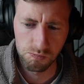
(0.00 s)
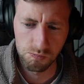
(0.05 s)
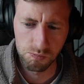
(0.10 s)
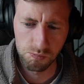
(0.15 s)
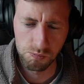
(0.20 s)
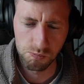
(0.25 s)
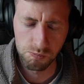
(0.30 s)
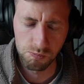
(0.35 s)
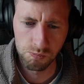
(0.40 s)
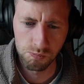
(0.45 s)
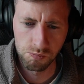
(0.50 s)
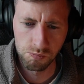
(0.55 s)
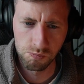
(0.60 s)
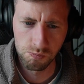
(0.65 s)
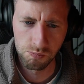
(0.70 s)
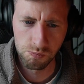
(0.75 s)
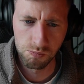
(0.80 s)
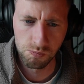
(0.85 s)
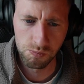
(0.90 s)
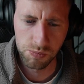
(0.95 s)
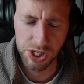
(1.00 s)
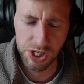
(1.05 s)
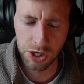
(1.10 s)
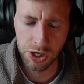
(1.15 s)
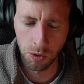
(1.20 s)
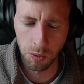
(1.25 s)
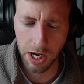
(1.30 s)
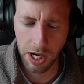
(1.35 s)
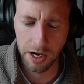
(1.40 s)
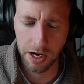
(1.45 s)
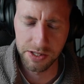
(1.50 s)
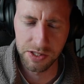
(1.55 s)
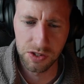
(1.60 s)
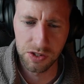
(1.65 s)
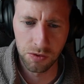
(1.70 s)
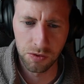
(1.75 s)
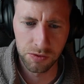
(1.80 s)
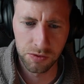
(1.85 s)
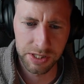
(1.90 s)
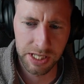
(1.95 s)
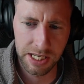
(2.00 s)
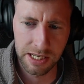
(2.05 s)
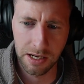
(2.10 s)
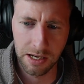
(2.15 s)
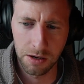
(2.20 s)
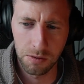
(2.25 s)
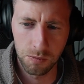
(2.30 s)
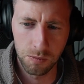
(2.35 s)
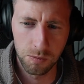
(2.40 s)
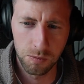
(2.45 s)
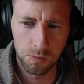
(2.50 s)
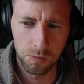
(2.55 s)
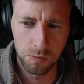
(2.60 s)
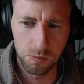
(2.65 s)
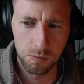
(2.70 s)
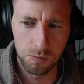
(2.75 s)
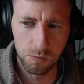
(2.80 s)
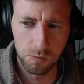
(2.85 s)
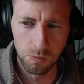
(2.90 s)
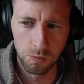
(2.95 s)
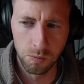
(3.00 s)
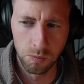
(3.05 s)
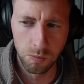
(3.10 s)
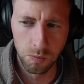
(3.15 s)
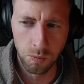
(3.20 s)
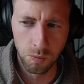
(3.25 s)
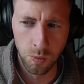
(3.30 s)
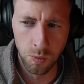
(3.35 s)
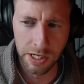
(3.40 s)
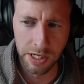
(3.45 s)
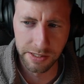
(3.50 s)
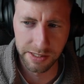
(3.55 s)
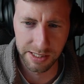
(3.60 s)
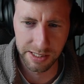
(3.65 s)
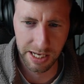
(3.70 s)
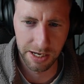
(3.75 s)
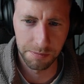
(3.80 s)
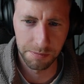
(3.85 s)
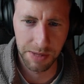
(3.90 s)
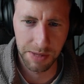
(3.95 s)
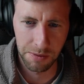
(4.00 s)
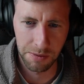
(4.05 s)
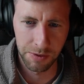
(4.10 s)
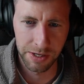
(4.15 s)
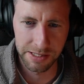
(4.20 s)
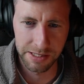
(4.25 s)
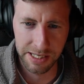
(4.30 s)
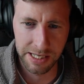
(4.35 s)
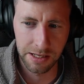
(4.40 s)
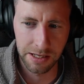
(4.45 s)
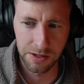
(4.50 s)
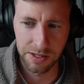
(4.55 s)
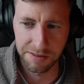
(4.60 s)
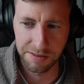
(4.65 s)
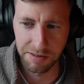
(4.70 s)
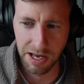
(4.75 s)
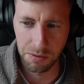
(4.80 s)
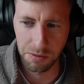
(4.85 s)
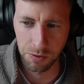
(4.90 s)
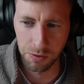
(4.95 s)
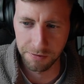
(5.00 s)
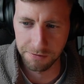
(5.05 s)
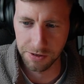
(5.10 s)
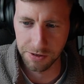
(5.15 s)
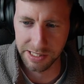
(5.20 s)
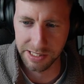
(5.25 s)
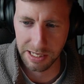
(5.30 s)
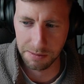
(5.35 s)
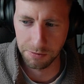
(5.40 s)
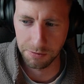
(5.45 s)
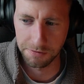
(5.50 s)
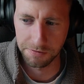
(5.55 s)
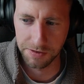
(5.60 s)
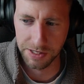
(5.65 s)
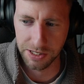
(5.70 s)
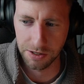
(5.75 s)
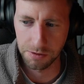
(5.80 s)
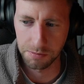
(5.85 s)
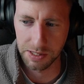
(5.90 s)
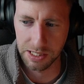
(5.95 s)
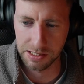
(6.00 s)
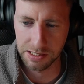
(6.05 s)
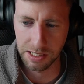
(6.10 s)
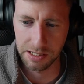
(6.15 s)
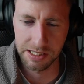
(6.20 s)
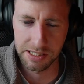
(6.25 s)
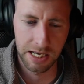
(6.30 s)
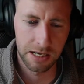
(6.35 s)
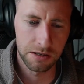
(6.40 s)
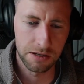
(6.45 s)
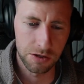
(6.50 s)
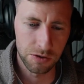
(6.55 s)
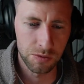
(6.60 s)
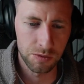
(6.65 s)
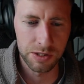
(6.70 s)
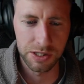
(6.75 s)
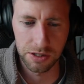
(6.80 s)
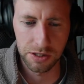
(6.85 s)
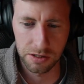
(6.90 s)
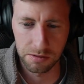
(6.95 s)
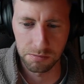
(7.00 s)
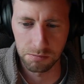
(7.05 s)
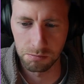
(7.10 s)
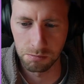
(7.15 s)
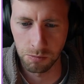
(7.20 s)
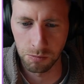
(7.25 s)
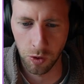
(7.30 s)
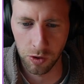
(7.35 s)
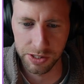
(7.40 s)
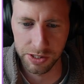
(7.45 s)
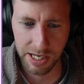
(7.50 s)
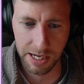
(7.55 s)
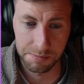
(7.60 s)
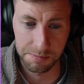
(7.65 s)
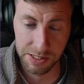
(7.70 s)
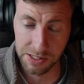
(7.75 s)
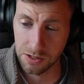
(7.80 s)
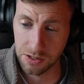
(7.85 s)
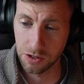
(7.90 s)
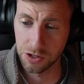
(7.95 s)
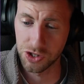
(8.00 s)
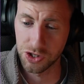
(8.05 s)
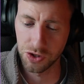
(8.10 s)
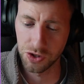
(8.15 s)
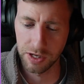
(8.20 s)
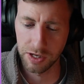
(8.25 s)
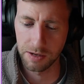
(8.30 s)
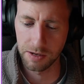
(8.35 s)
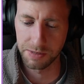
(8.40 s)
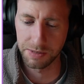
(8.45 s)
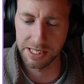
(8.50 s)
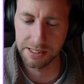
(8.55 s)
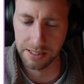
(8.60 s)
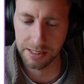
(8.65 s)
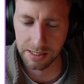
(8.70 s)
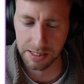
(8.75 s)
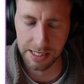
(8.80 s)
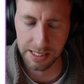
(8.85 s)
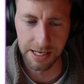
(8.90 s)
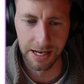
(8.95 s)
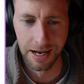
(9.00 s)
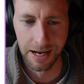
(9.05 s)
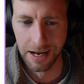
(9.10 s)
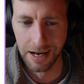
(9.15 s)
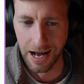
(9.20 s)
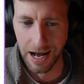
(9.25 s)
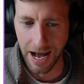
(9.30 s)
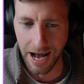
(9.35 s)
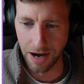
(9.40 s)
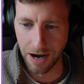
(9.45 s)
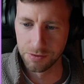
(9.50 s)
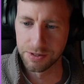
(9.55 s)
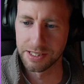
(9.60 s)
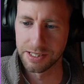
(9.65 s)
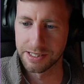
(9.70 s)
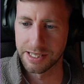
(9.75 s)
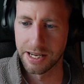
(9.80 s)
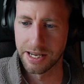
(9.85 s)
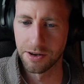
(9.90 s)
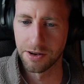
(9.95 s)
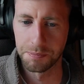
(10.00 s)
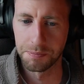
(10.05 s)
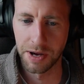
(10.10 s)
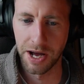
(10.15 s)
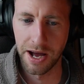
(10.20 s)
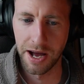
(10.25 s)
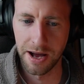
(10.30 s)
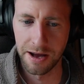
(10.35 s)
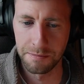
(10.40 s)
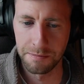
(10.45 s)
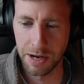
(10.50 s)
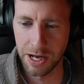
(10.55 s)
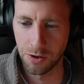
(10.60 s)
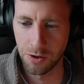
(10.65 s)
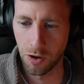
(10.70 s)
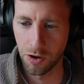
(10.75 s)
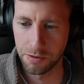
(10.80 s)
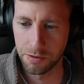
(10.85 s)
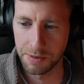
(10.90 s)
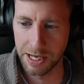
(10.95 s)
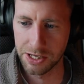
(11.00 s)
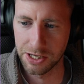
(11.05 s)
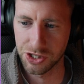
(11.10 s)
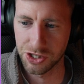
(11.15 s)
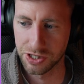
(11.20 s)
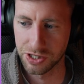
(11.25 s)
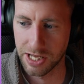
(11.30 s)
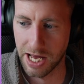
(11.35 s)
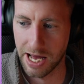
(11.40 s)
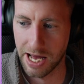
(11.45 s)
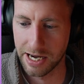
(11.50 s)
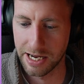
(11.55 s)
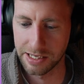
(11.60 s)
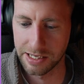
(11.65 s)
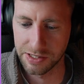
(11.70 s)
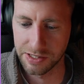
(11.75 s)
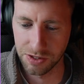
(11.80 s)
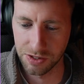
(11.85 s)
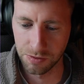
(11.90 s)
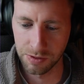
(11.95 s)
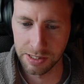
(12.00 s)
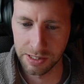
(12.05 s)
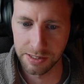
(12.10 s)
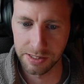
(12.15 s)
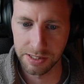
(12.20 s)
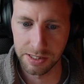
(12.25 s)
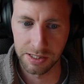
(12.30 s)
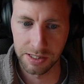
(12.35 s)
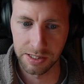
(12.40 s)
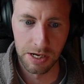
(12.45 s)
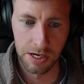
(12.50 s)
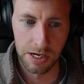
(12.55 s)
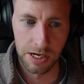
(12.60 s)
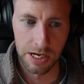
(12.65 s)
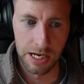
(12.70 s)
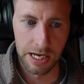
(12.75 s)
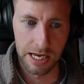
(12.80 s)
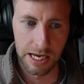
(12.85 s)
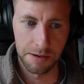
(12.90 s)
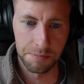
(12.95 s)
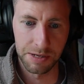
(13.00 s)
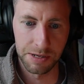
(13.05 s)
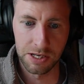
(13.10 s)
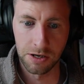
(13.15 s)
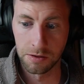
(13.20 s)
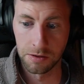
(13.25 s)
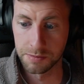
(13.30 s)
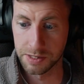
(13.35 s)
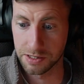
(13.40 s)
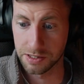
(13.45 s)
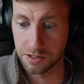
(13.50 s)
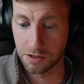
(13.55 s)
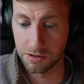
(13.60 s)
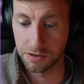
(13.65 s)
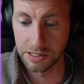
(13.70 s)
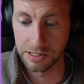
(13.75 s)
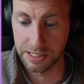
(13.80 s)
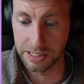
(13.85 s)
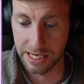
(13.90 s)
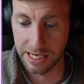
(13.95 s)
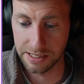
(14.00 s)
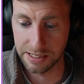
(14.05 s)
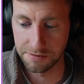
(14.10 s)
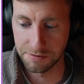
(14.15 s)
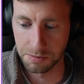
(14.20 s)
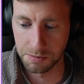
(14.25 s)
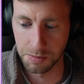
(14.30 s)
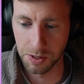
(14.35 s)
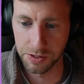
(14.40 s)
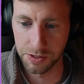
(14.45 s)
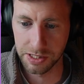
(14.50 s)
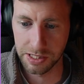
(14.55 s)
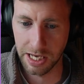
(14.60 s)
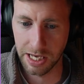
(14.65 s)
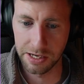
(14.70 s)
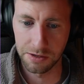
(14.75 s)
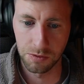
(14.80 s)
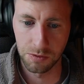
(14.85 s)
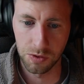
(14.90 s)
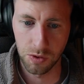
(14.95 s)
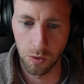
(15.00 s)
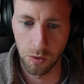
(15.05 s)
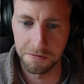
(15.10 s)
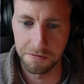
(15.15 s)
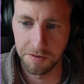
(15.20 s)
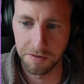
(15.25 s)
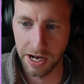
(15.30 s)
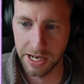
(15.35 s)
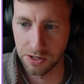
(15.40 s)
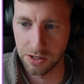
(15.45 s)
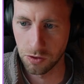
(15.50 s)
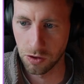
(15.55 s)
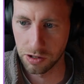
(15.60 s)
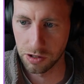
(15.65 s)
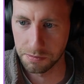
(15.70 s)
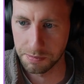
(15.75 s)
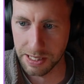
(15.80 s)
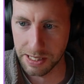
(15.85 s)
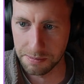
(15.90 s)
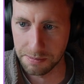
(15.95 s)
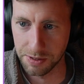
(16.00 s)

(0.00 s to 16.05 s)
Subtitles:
You know what? I don't think I will set up that one. I think I'll leave that one for a separate video because I think I could go into more in depth. I was going to show you basically how to set up an automation that as soon as it becomes a certain date of the month that it will go find all the people